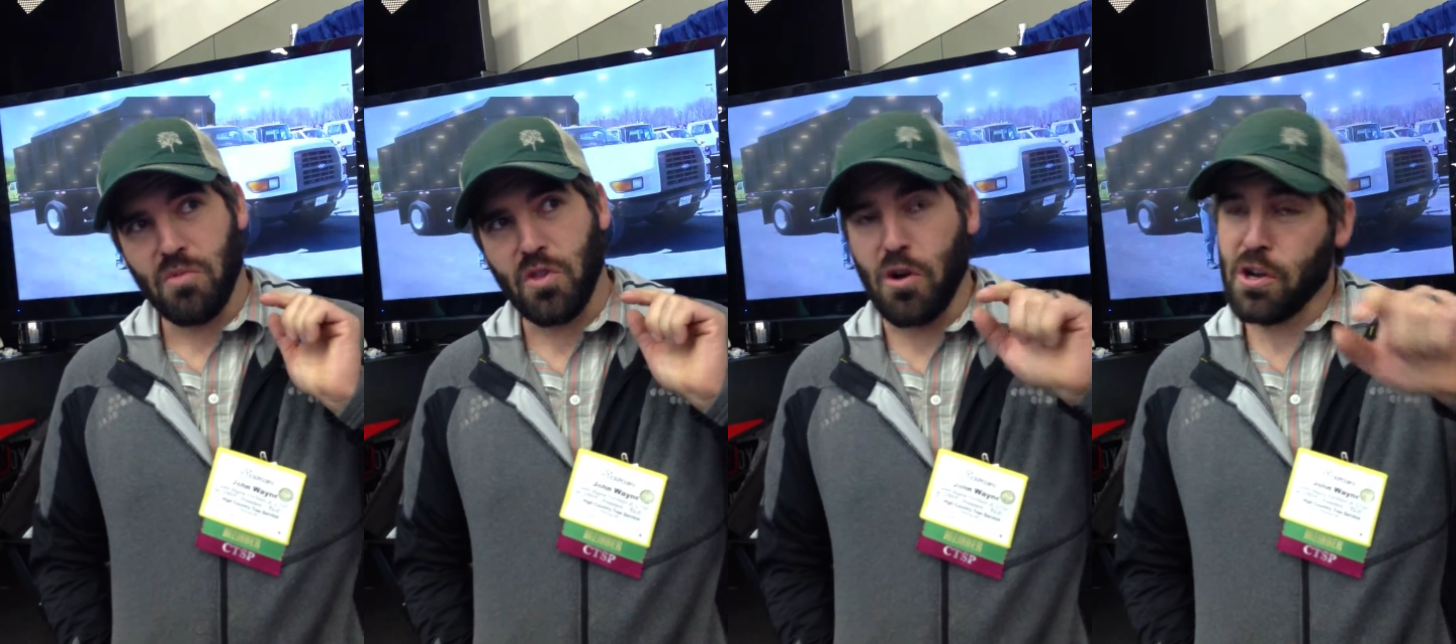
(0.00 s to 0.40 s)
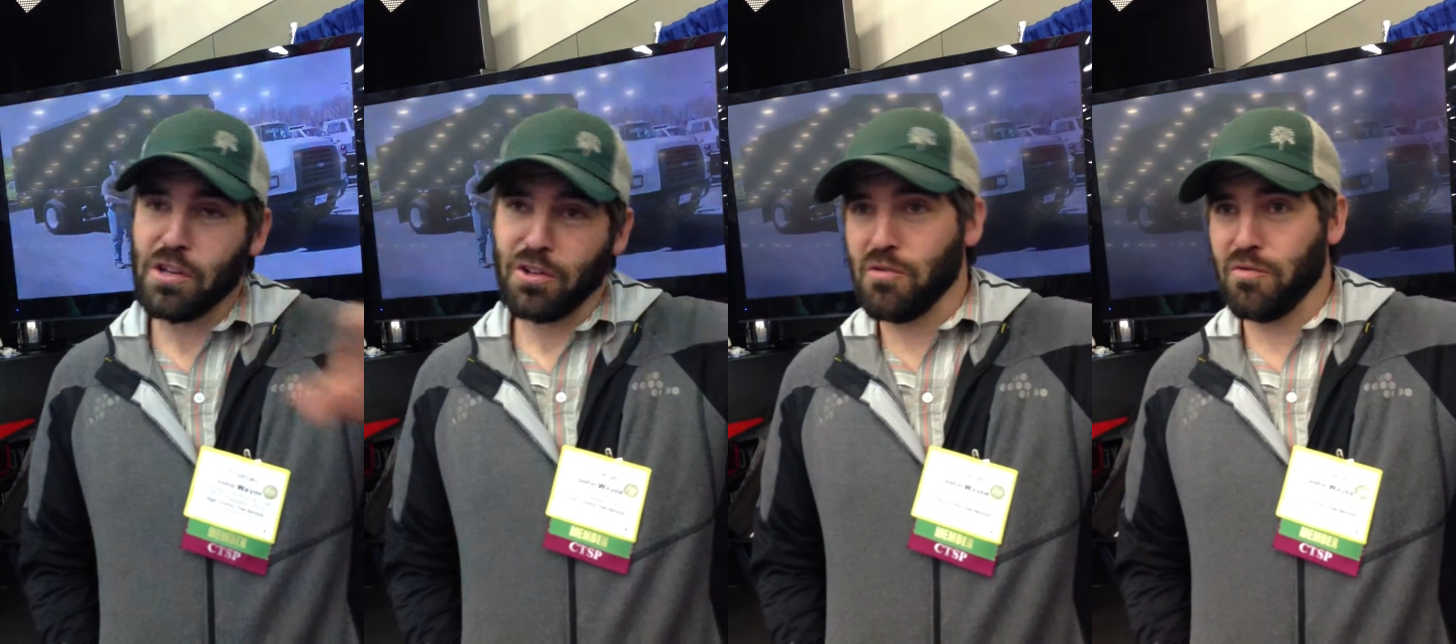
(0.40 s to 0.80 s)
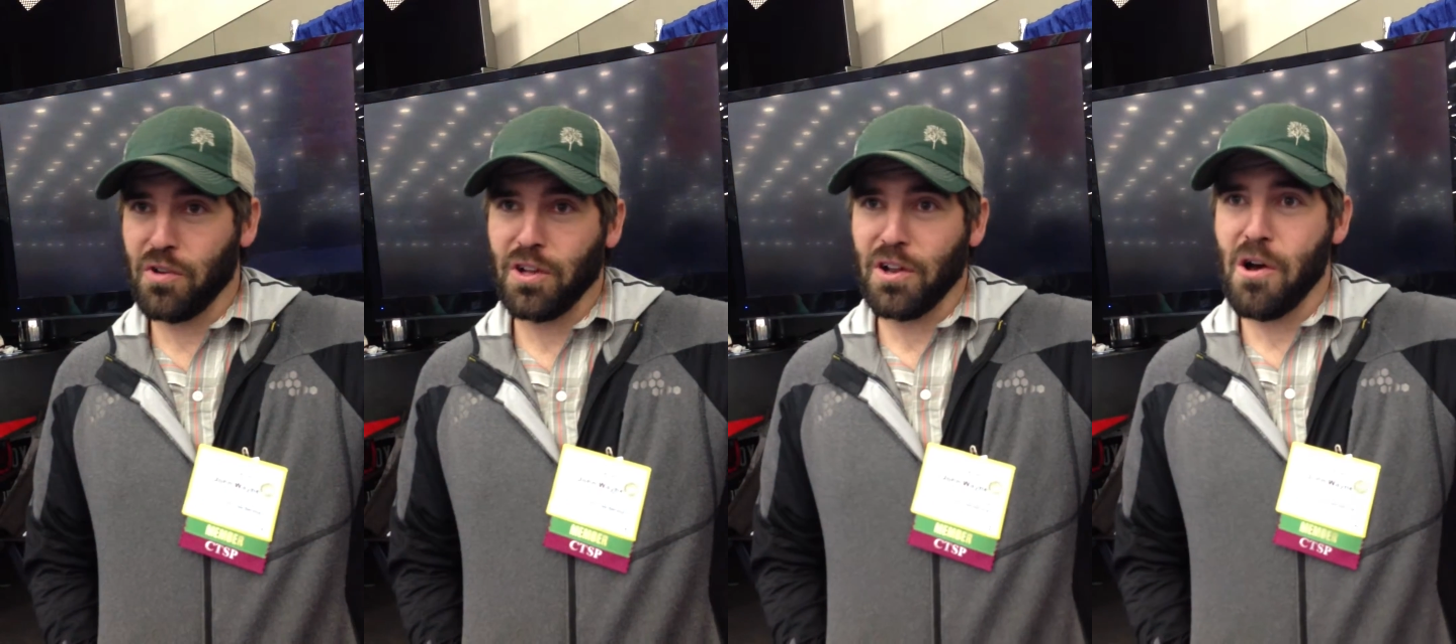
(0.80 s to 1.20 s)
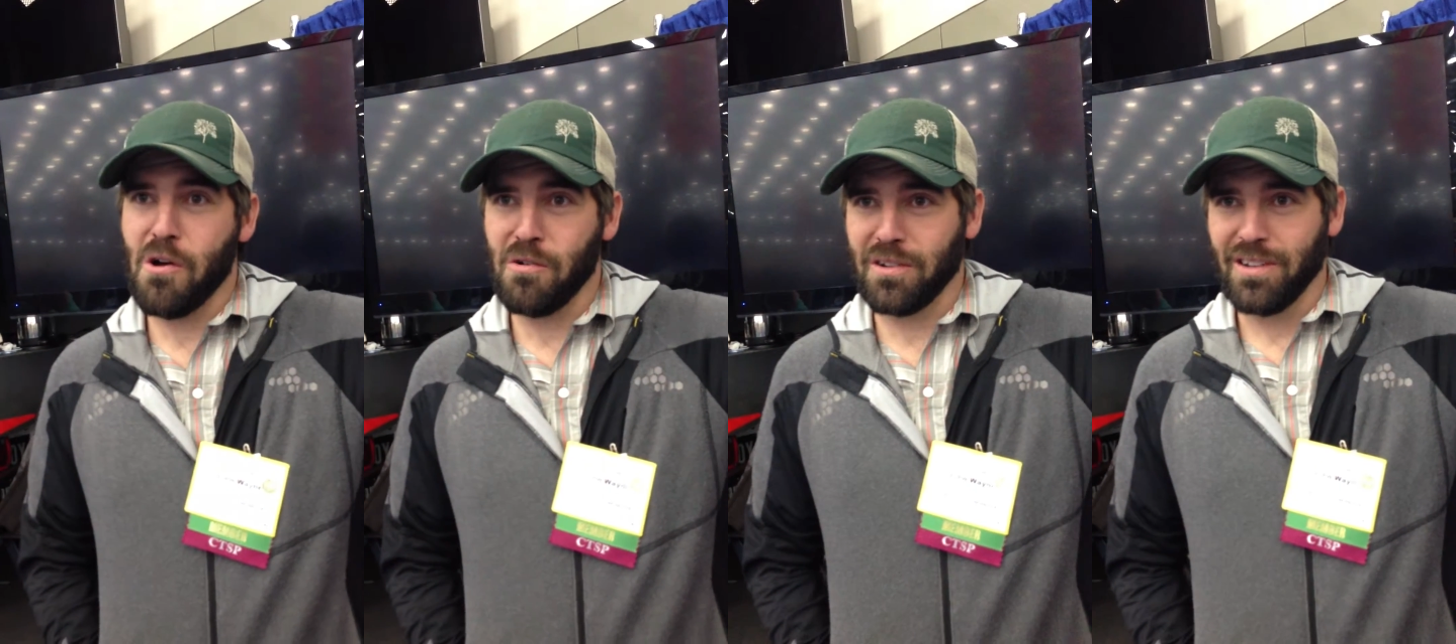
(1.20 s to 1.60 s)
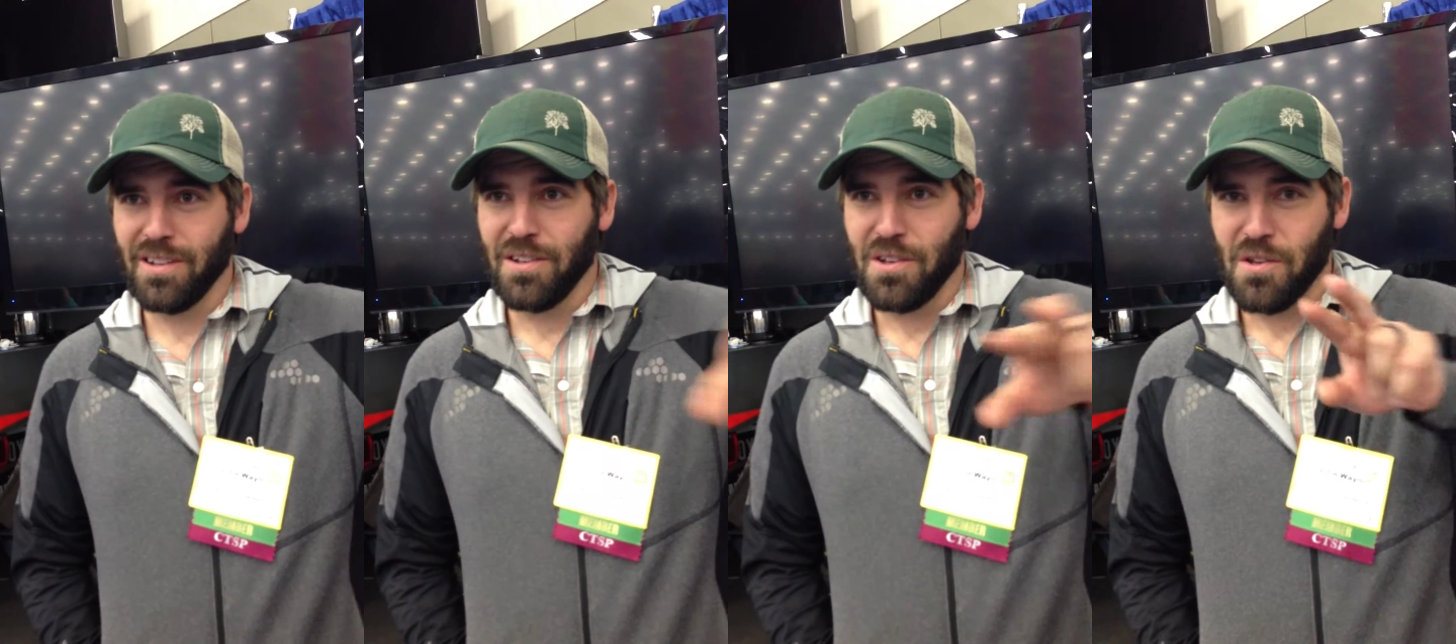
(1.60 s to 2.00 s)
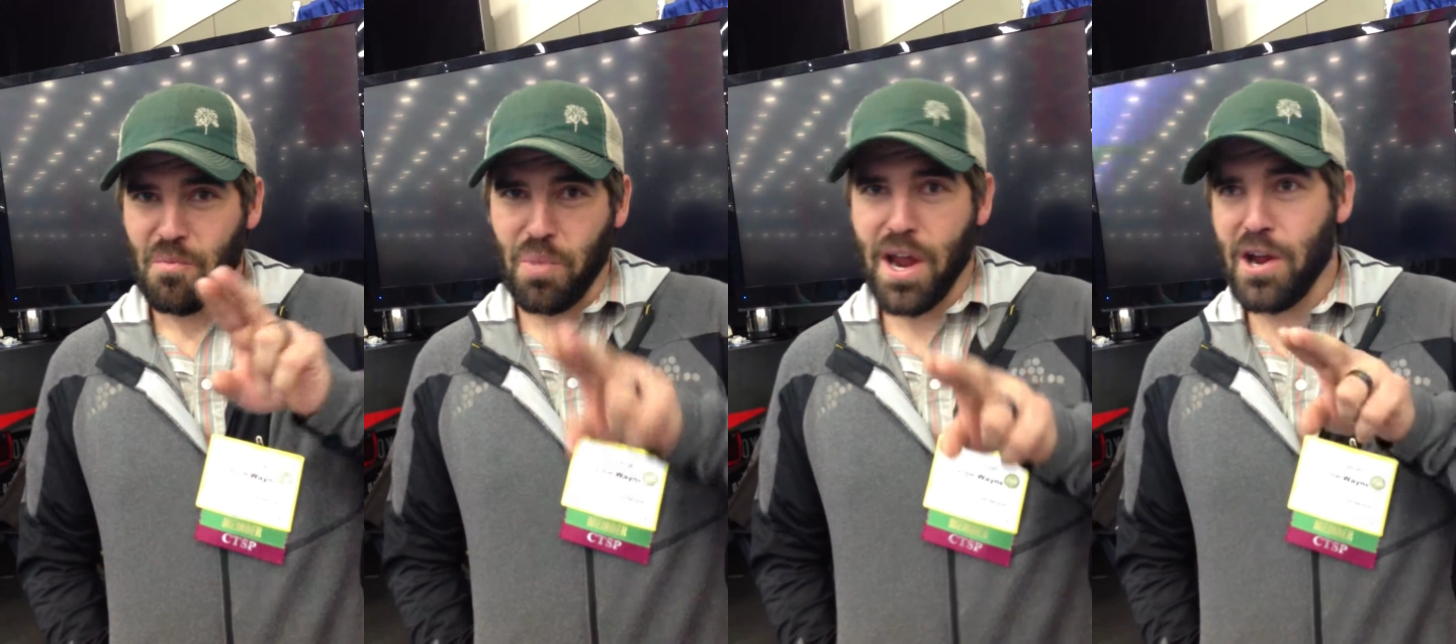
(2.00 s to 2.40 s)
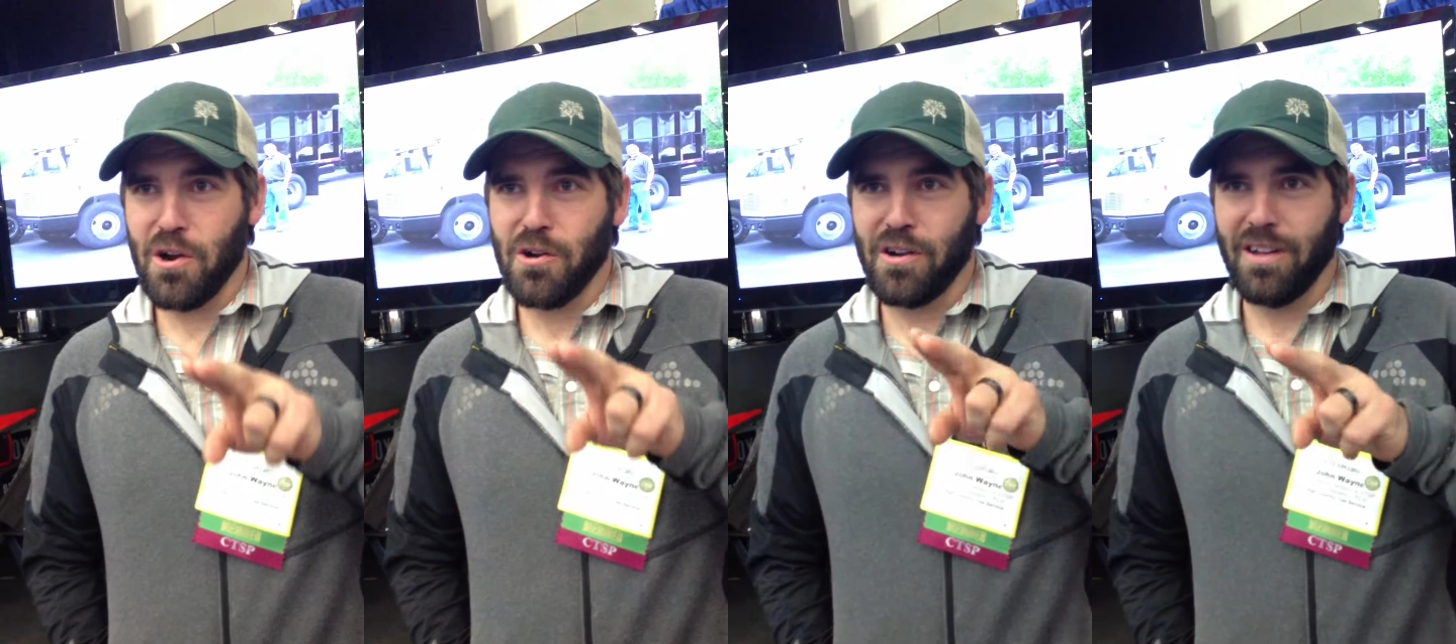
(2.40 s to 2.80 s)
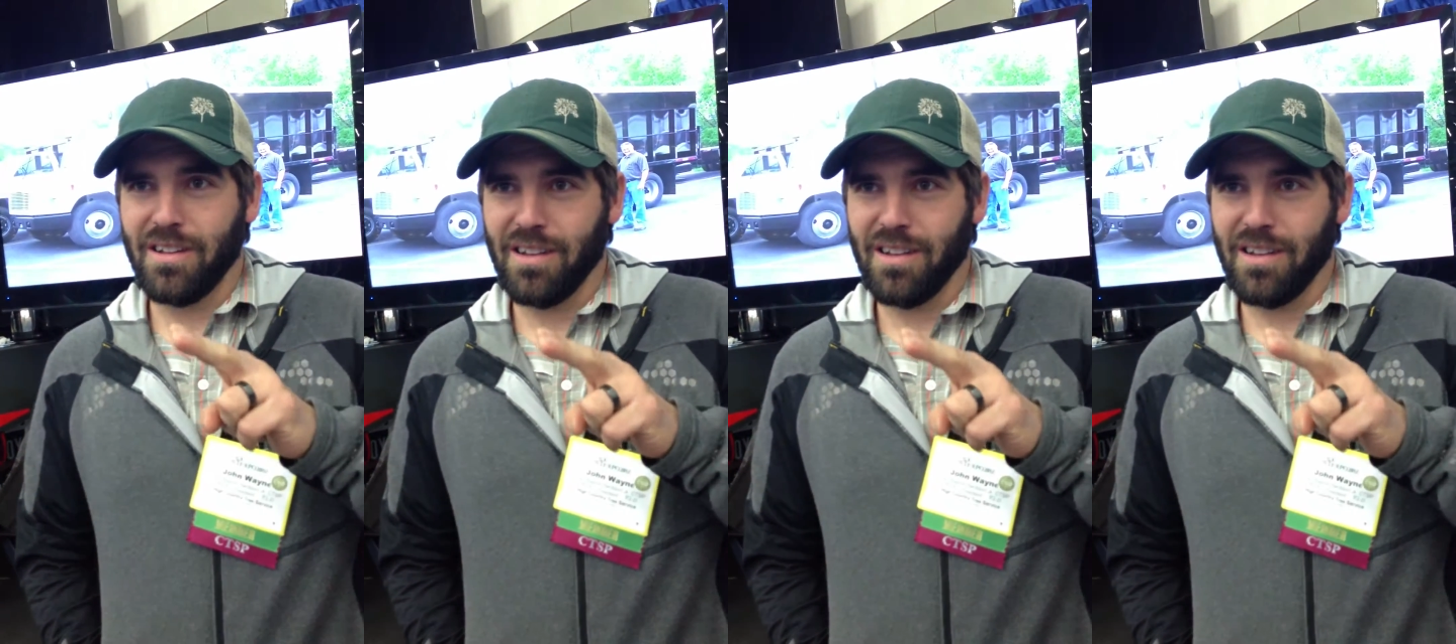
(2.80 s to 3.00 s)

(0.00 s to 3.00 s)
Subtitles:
32-foot long paired